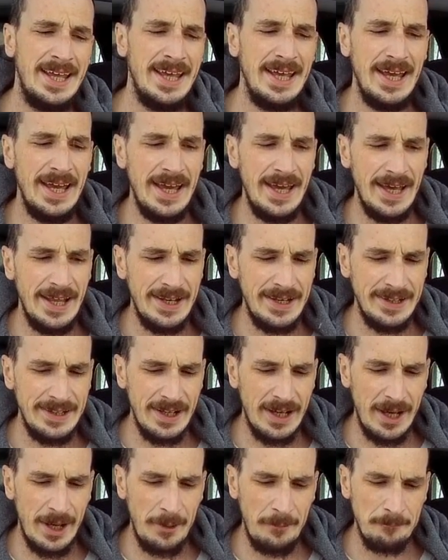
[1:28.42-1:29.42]
And
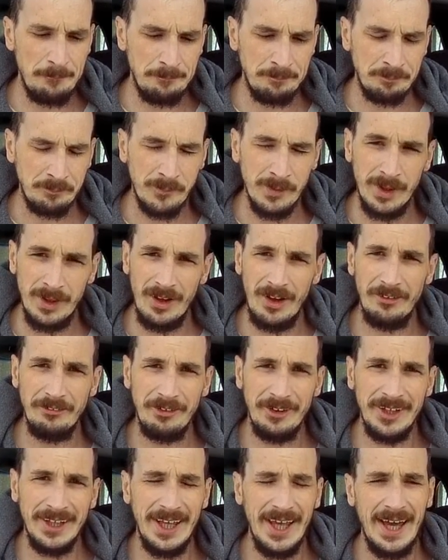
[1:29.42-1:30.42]
it
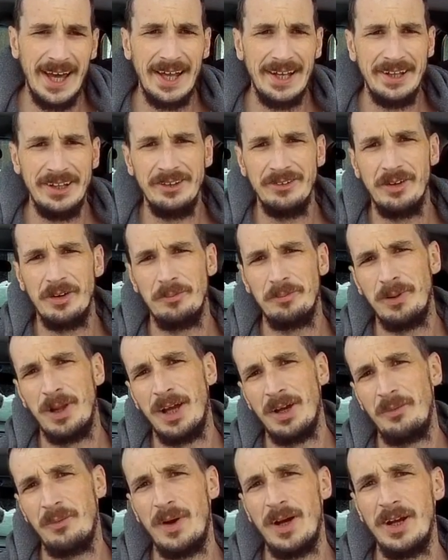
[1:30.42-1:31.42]
already had newer
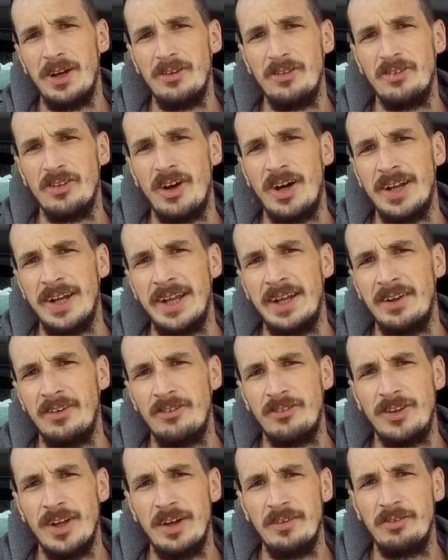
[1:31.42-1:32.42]
plug wires on it and
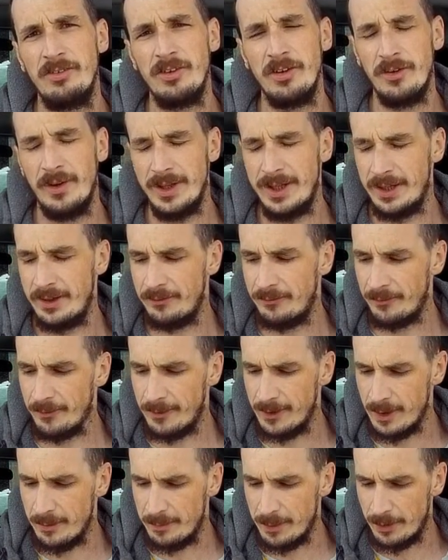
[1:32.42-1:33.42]
stuff, so I didn't
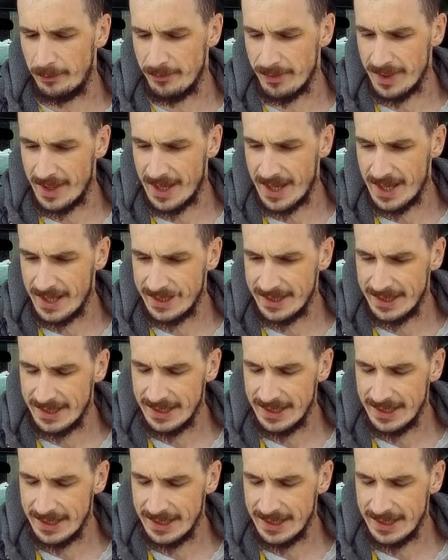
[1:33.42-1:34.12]
worry about that.